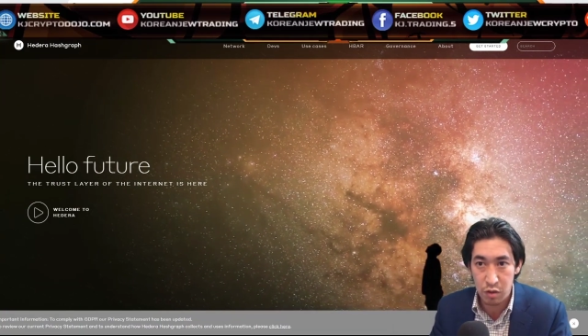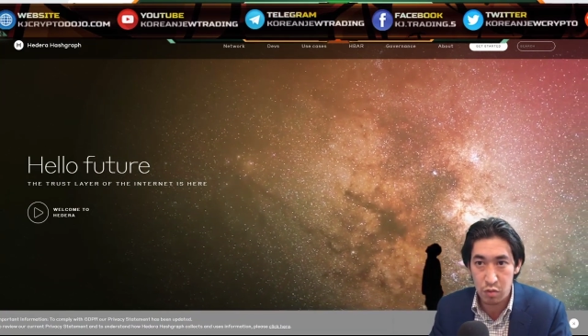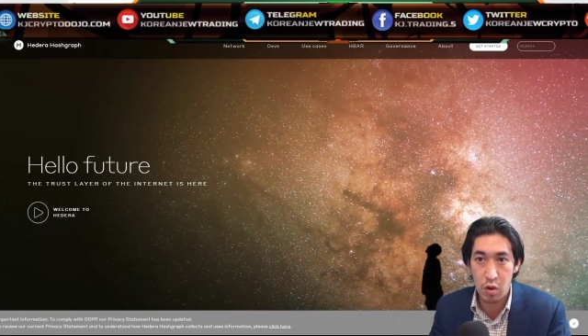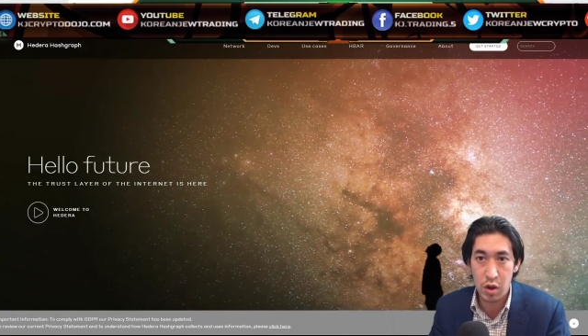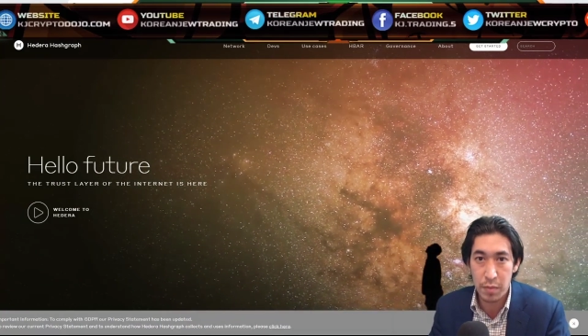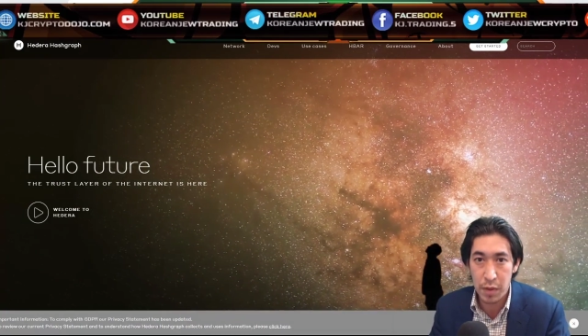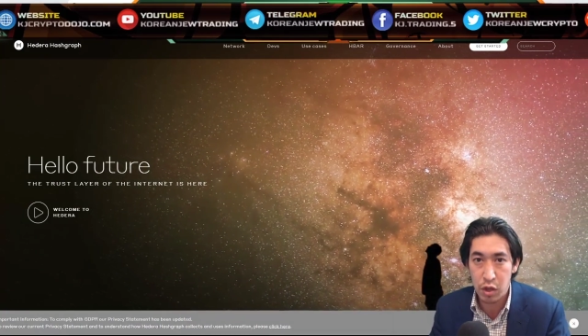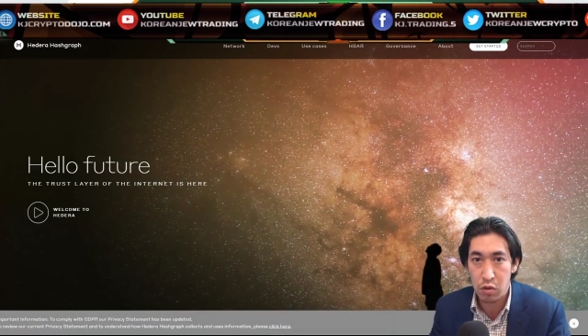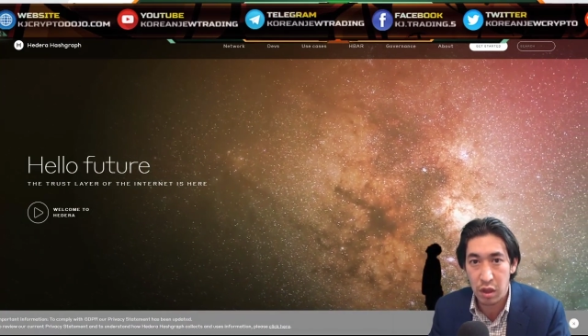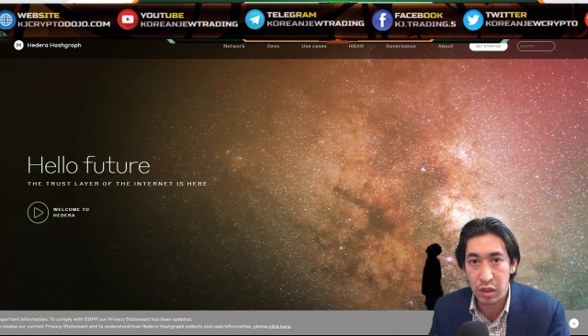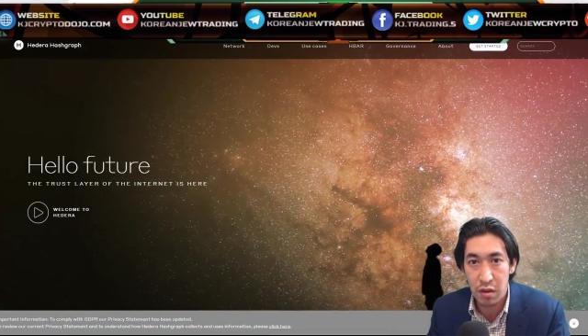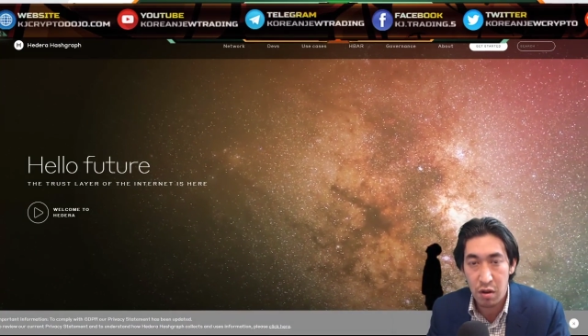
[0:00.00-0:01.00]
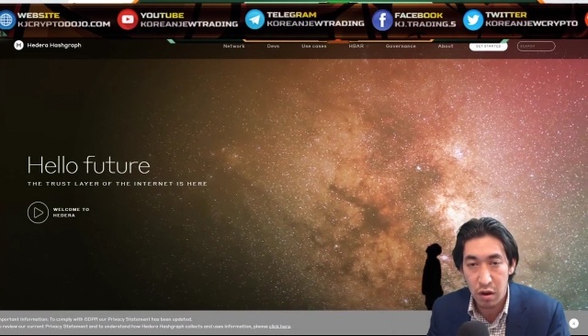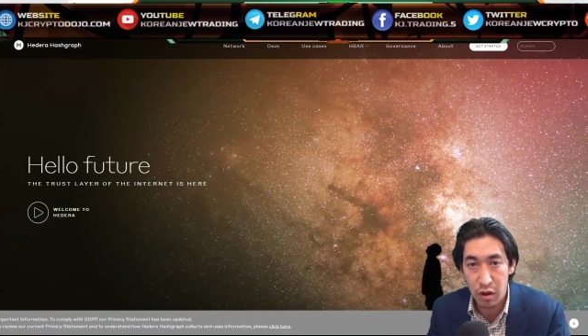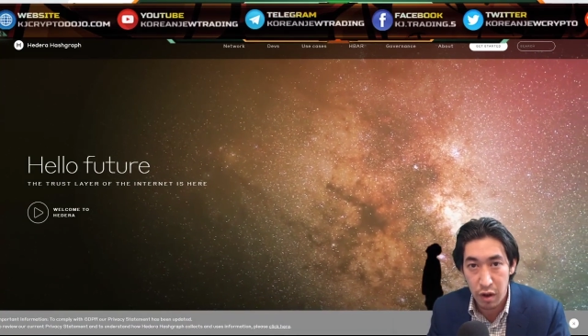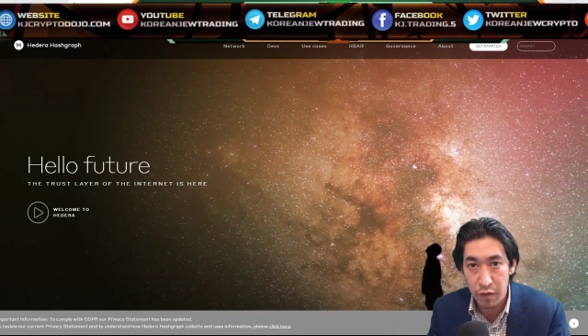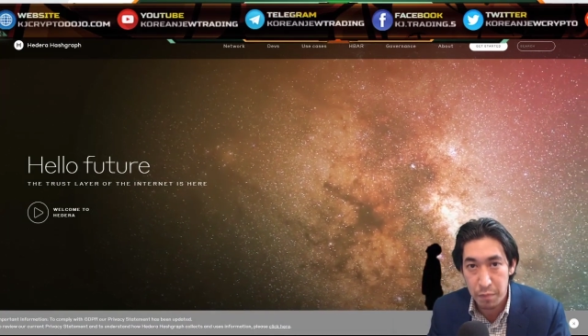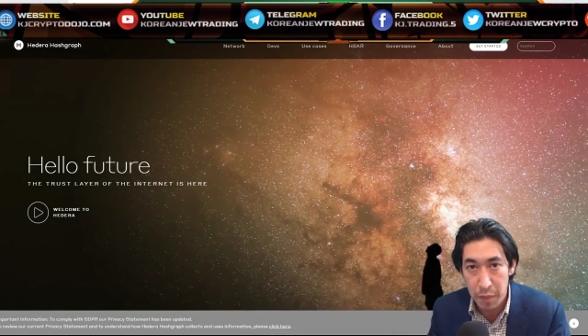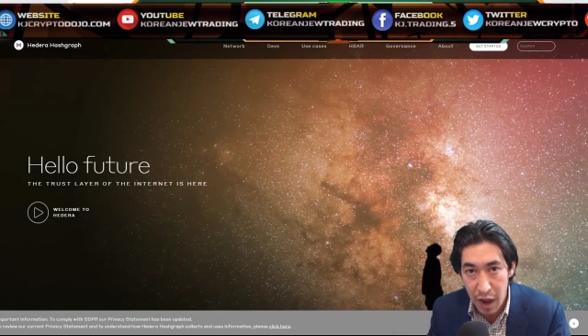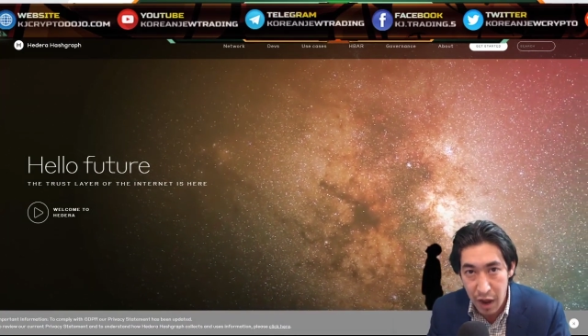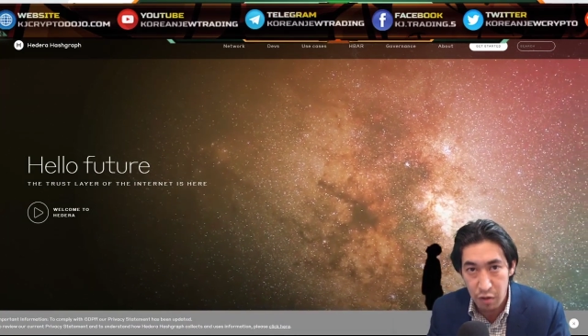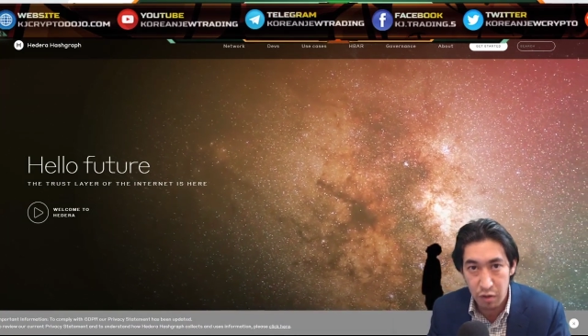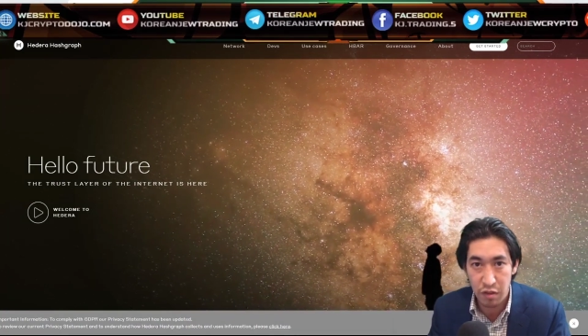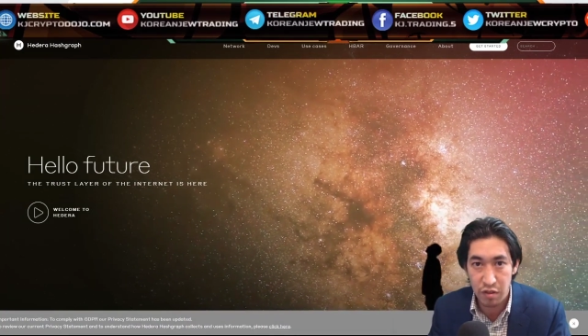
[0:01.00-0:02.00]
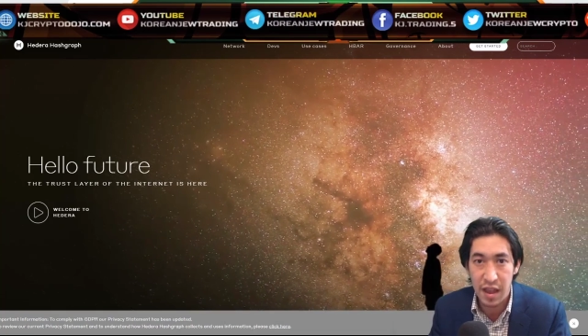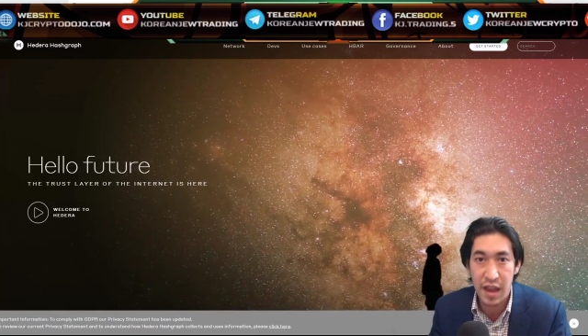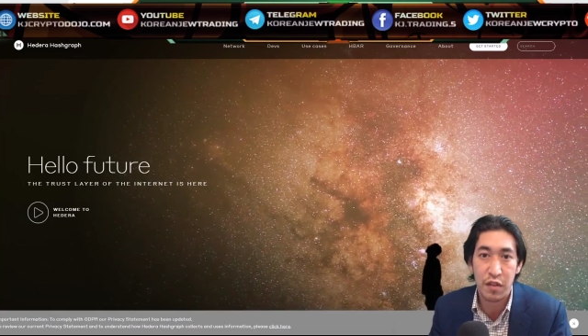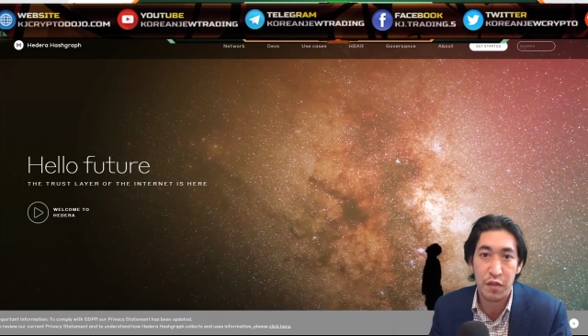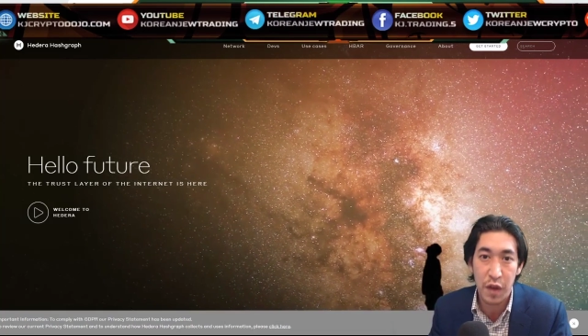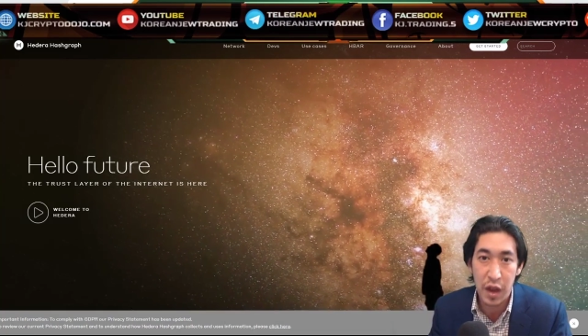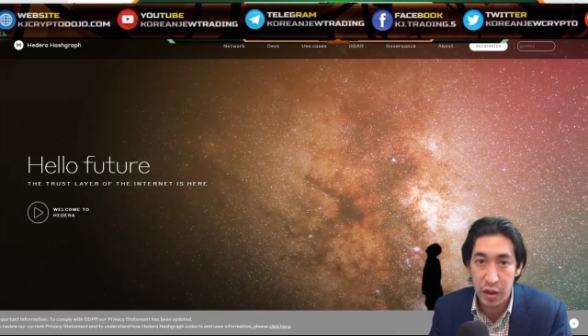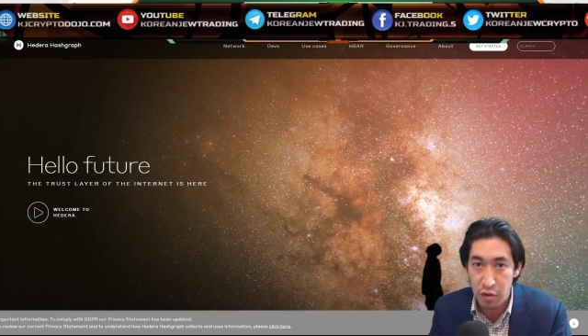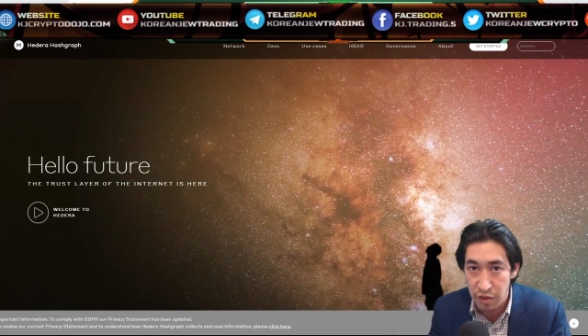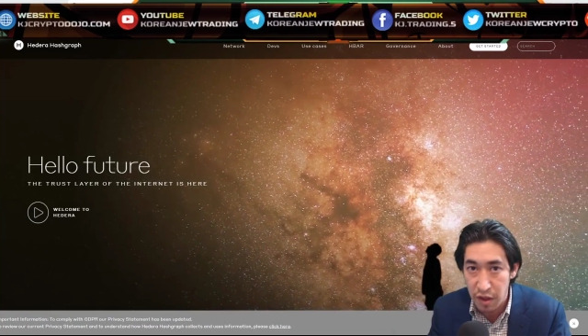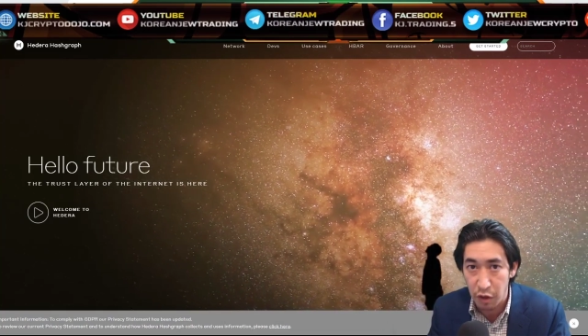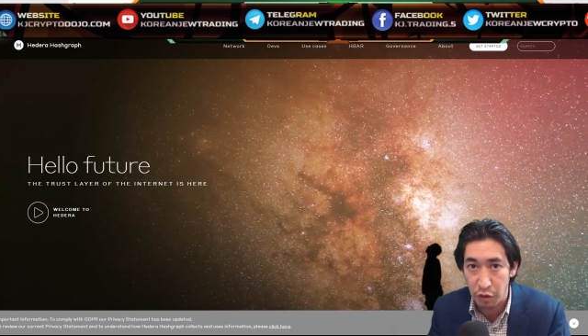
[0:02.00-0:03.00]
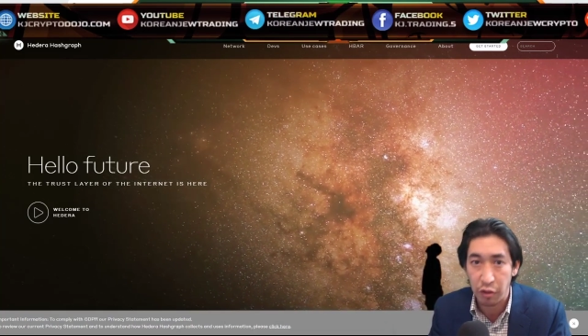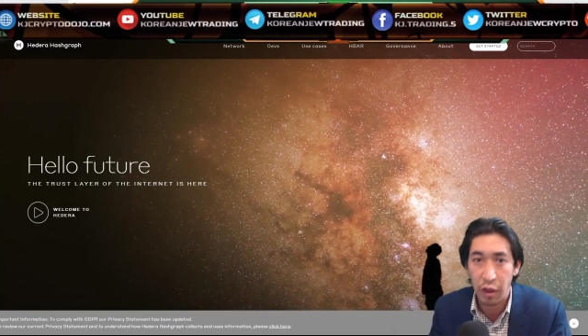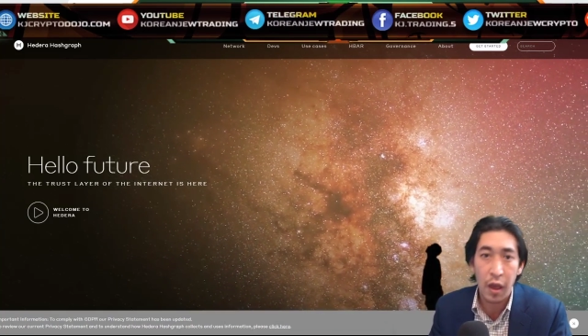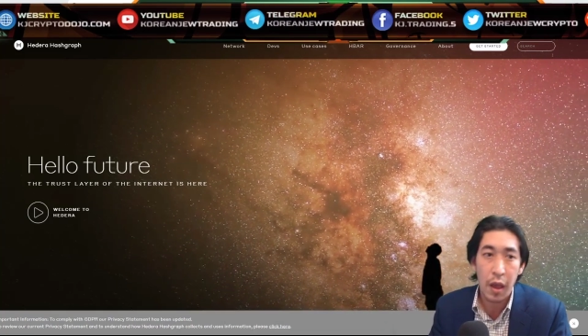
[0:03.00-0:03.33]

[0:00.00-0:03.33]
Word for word: you want to make sure that there are enough buyers to satisfy yourselves.